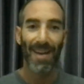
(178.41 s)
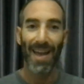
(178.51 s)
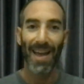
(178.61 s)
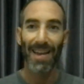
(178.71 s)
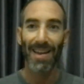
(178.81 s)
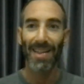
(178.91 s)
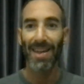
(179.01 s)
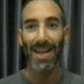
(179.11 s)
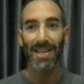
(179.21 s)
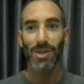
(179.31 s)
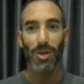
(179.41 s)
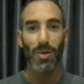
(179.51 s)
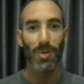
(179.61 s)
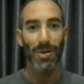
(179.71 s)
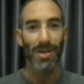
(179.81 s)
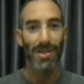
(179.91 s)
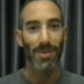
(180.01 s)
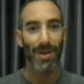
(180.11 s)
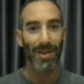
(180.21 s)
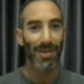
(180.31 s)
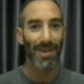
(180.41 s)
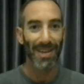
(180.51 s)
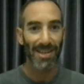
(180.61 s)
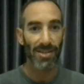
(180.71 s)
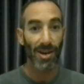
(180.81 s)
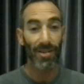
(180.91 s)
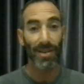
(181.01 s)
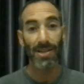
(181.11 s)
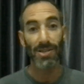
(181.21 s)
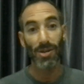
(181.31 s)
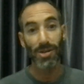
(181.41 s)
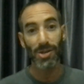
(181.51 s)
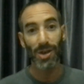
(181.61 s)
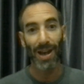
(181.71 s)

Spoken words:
and the next new moon is where you can start, and it's also